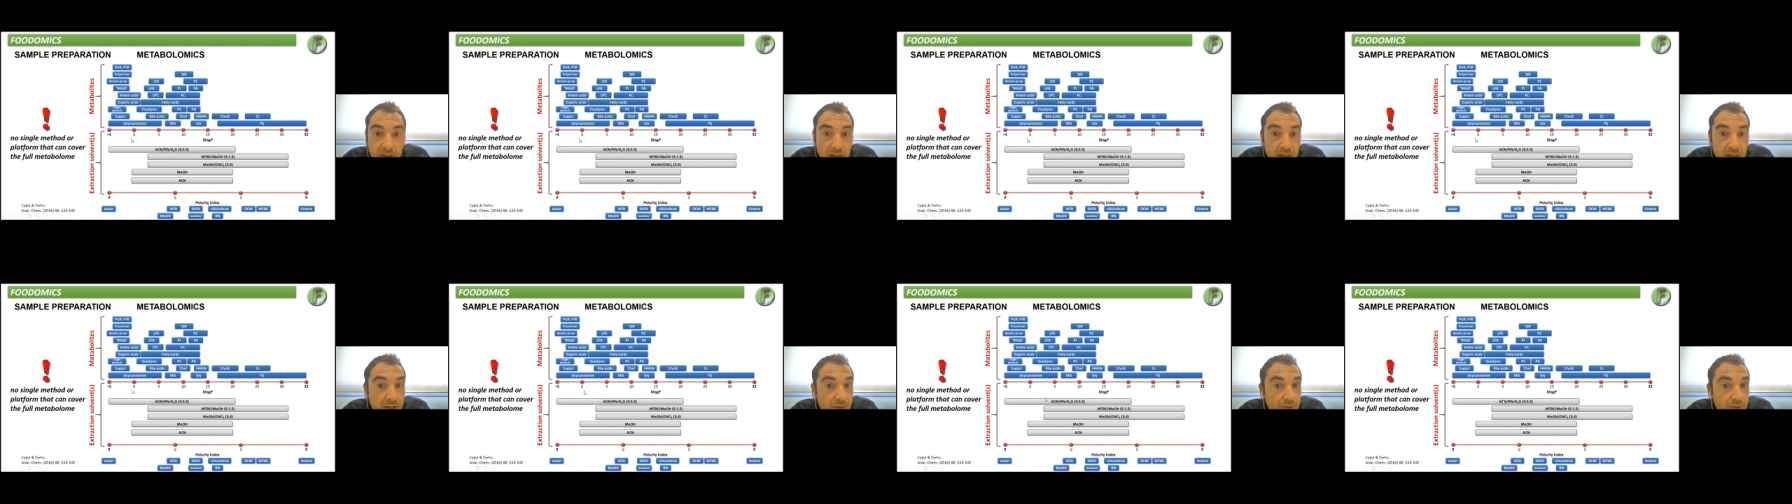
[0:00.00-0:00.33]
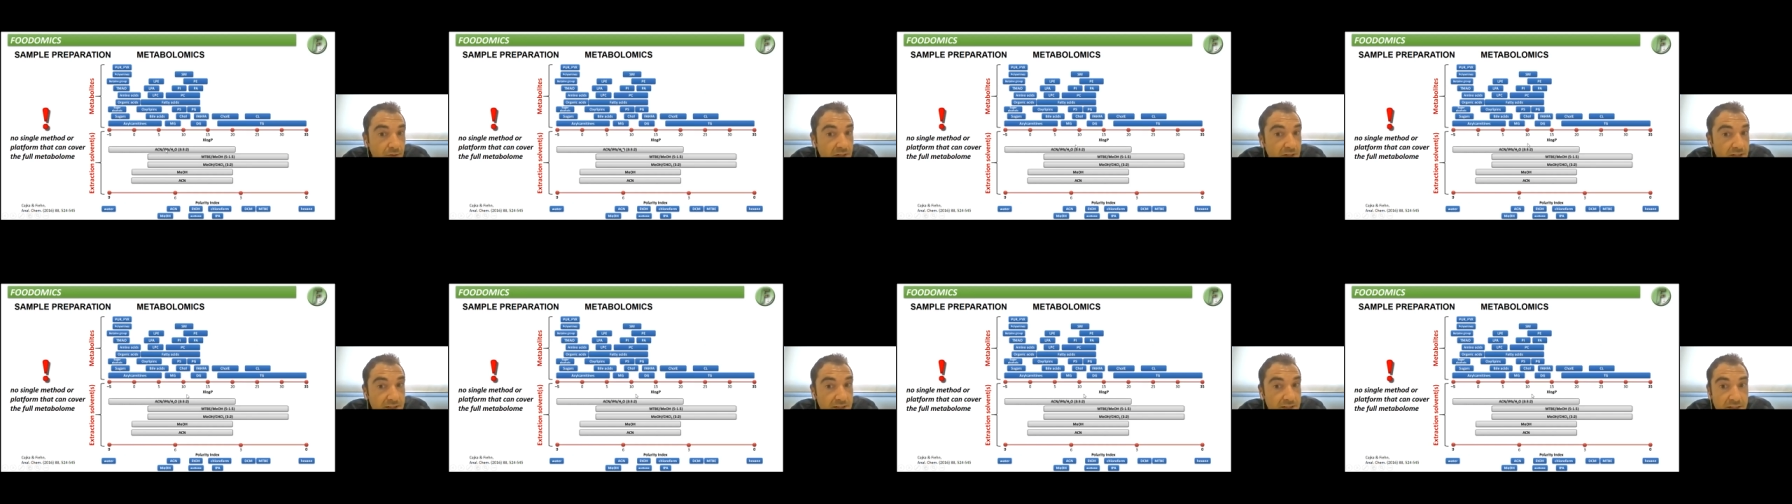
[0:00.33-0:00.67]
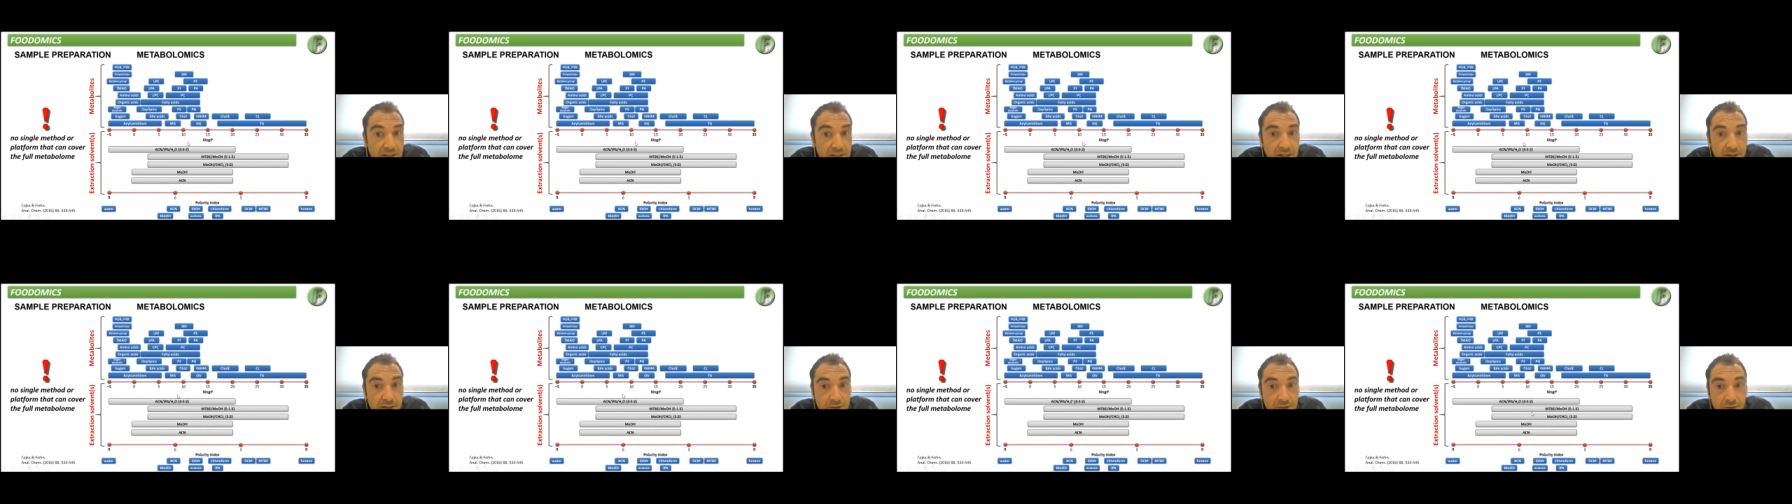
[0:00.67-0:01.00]
And you can see
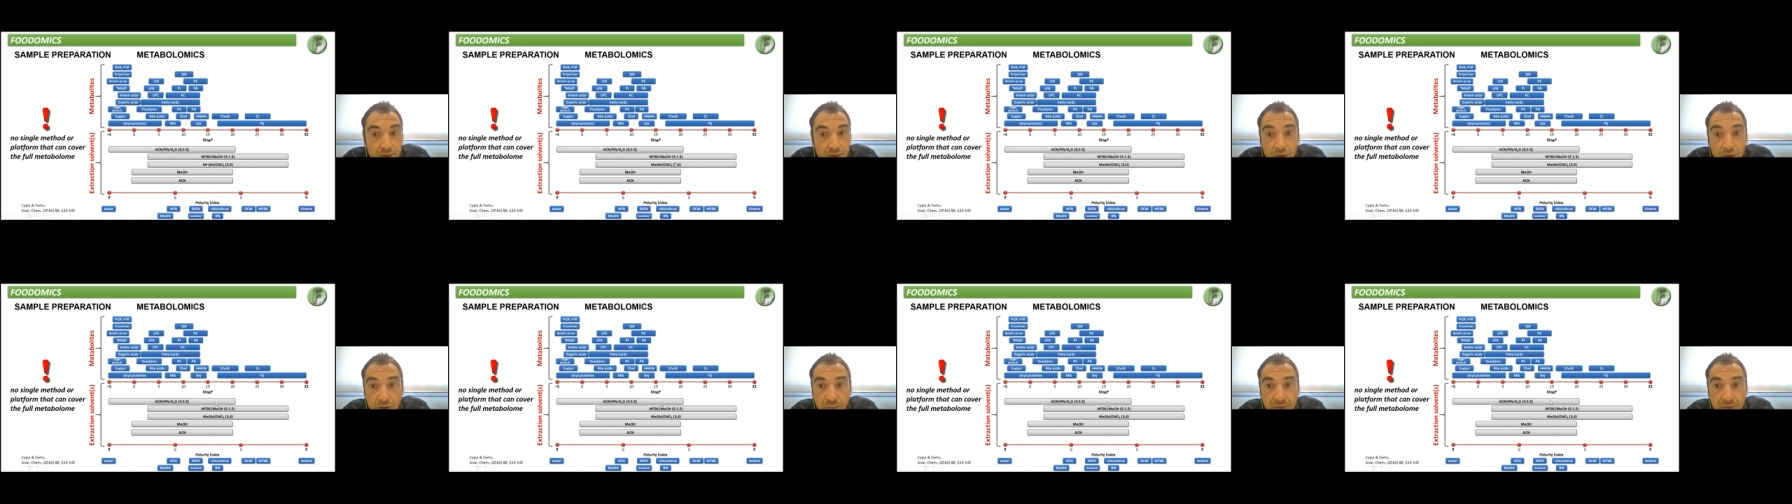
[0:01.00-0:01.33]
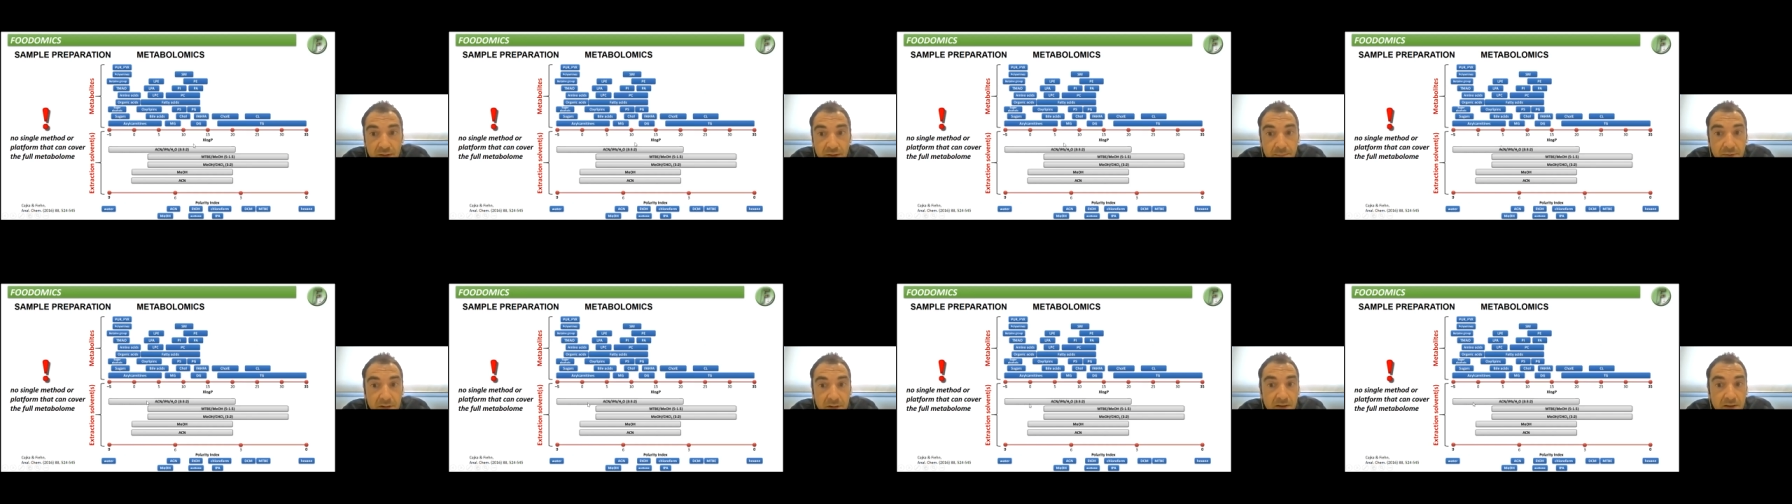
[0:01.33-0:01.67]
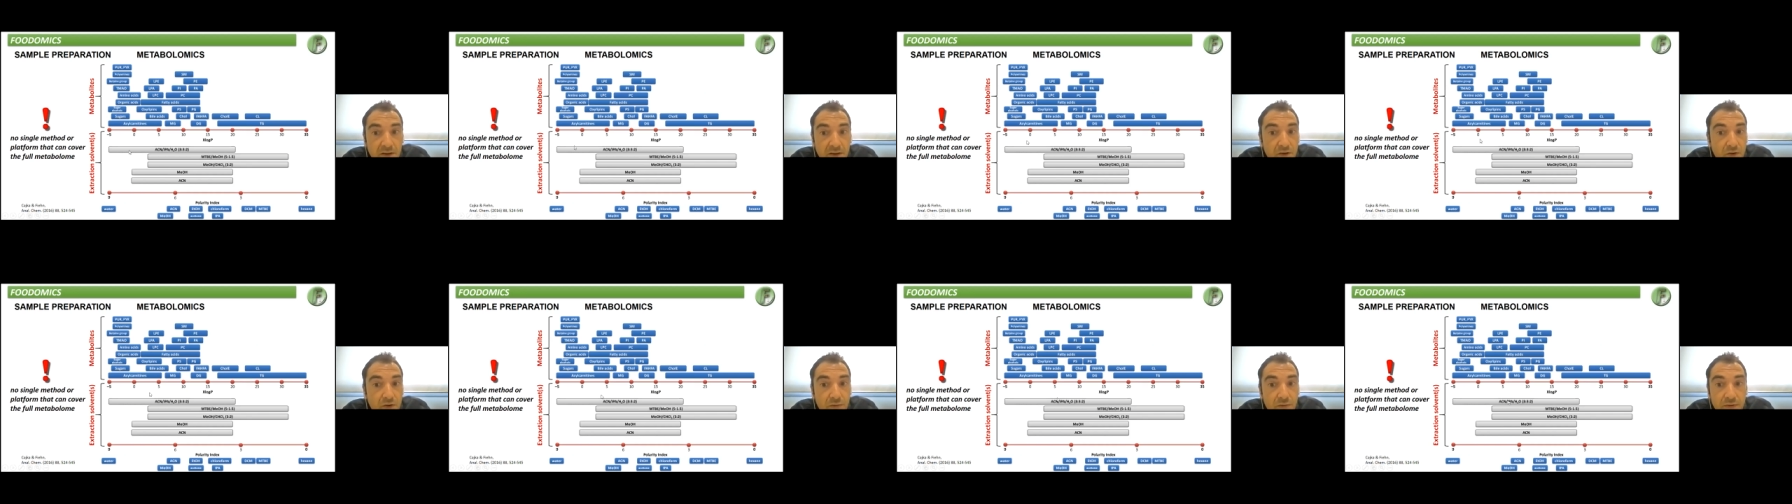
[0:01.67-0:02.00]
that none of them
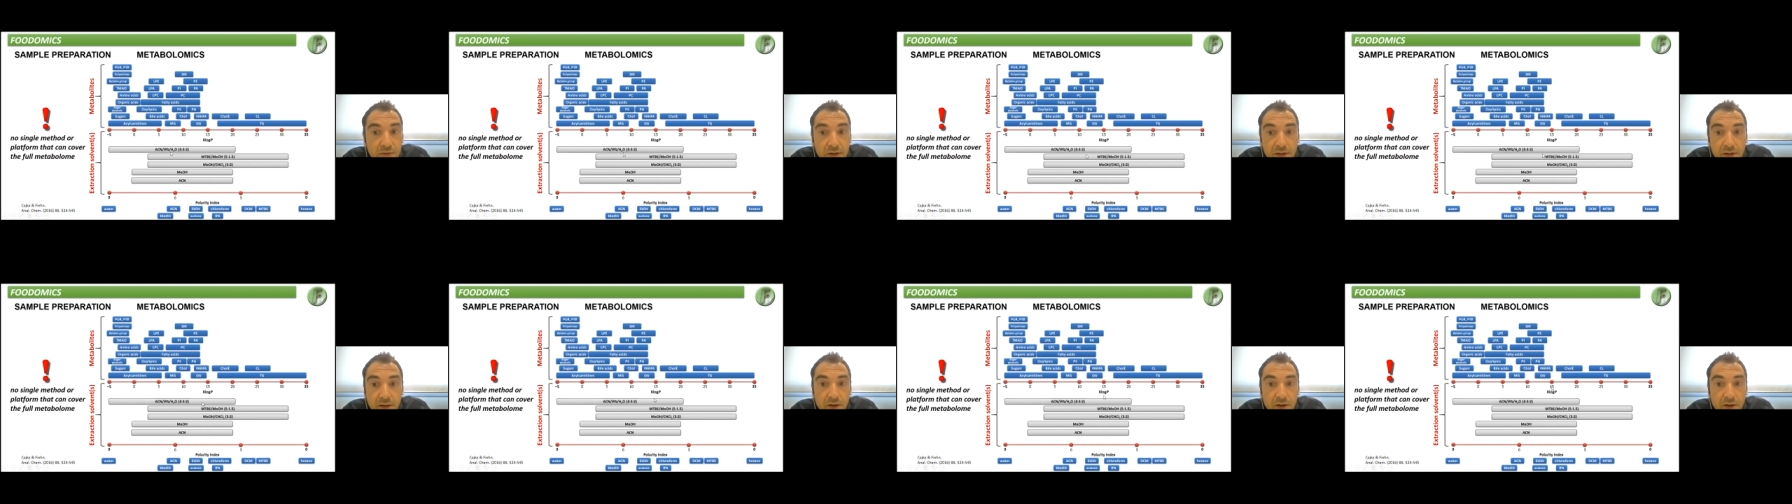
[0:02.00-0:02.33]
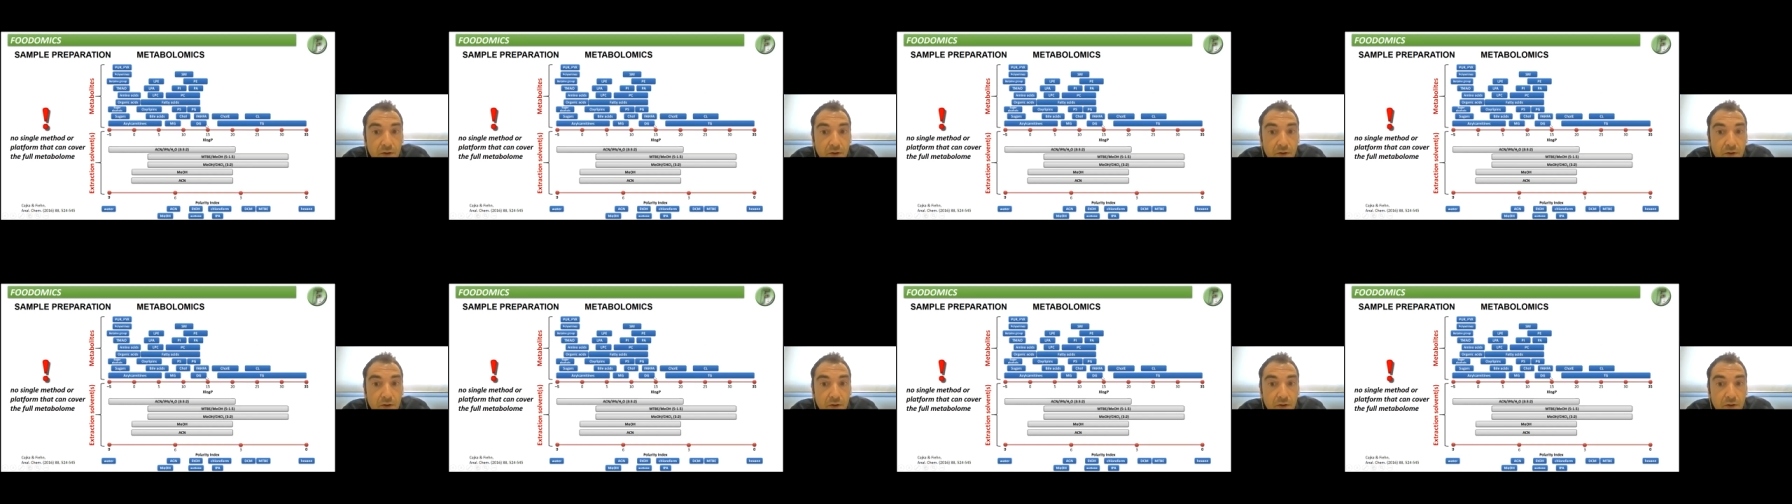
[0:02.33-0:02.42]
can cover